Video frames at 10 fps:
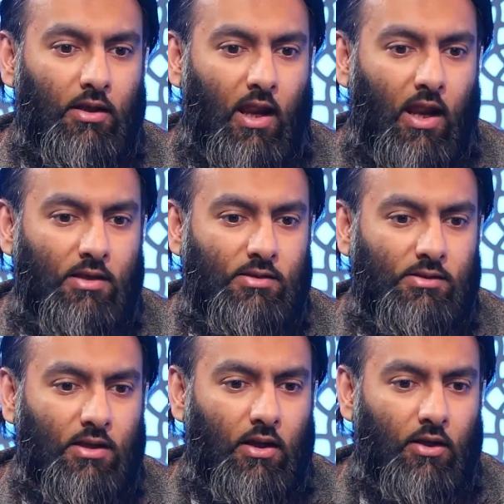And
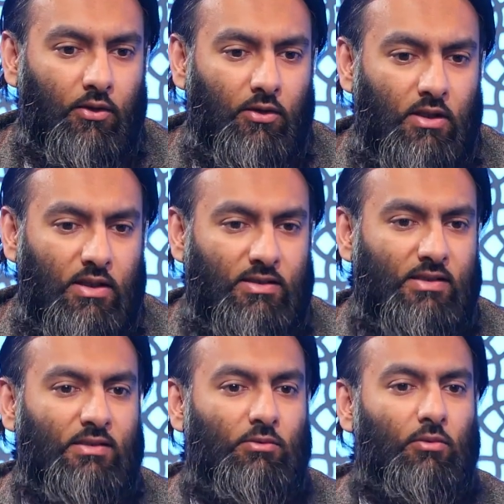this
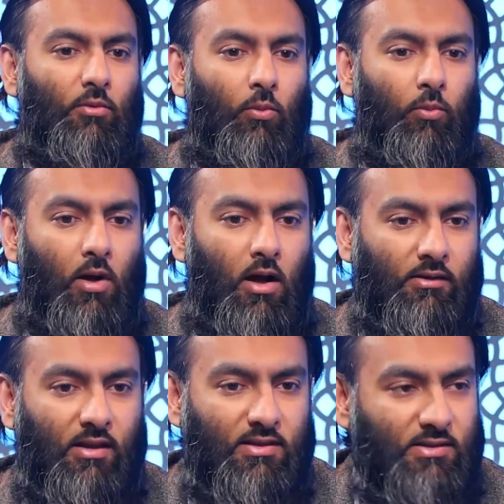isn't
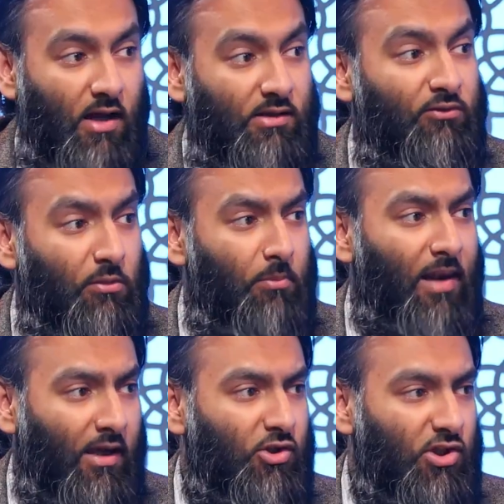work that started from a
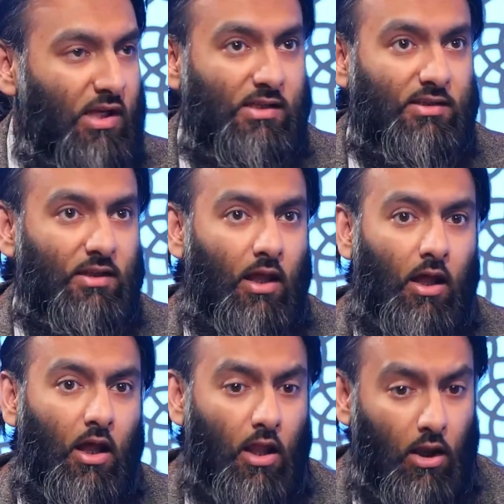blank sheet.
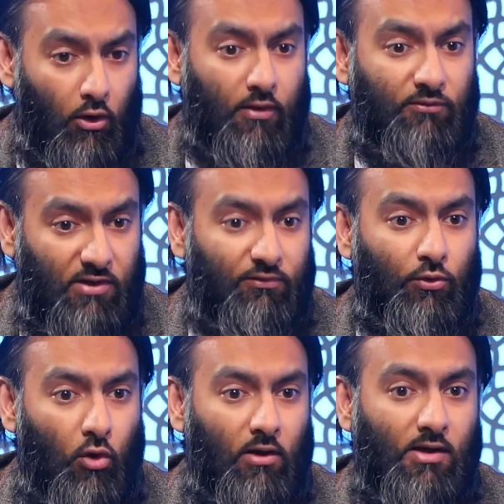A lot of
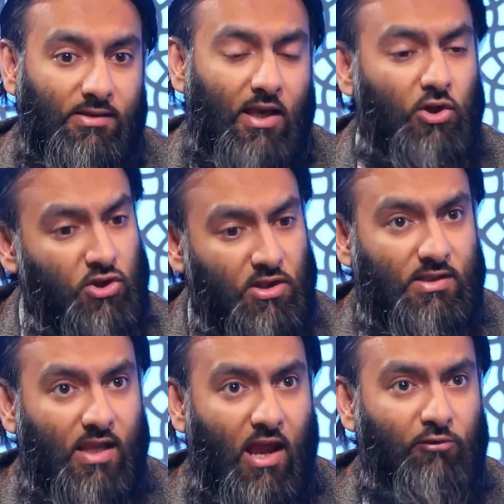different
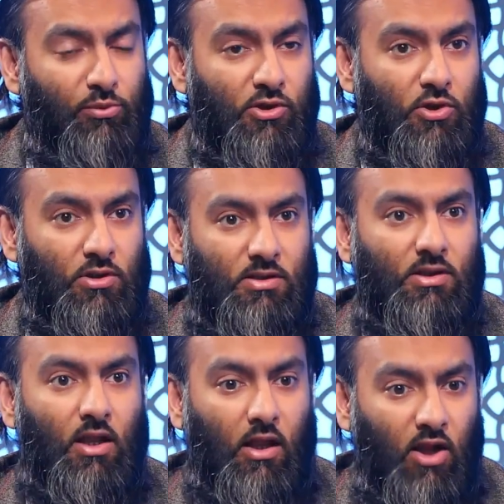organizations have produced
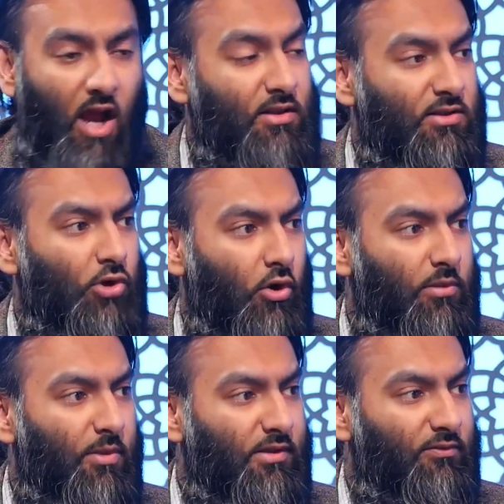guidance
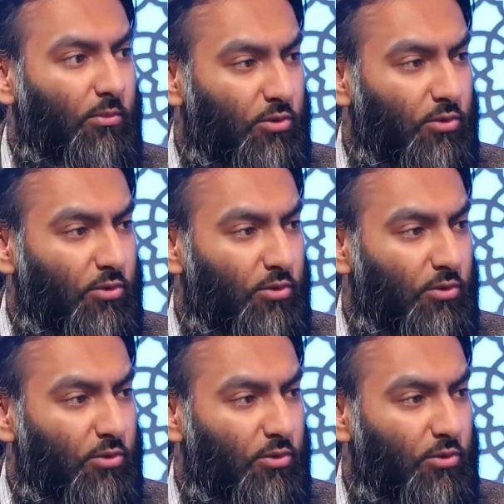documents for